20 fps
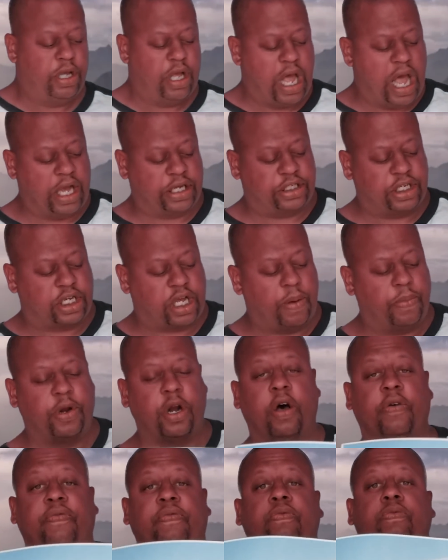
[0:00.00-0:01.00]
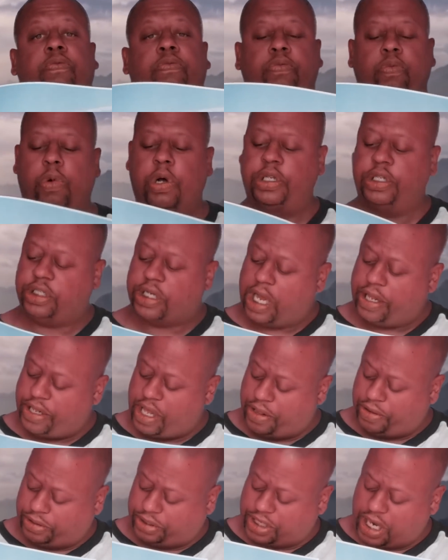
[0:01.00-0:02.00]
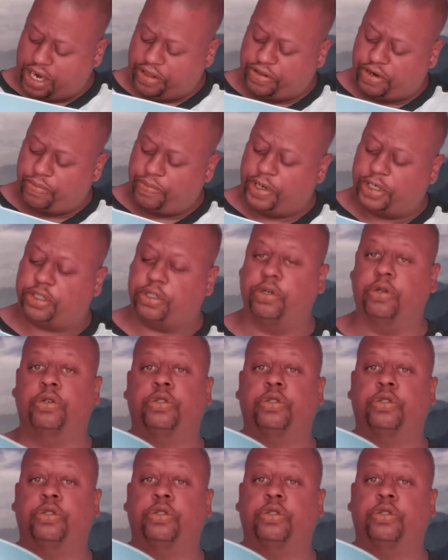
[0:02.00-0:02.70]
actually coming off one side, the other side of the dimensional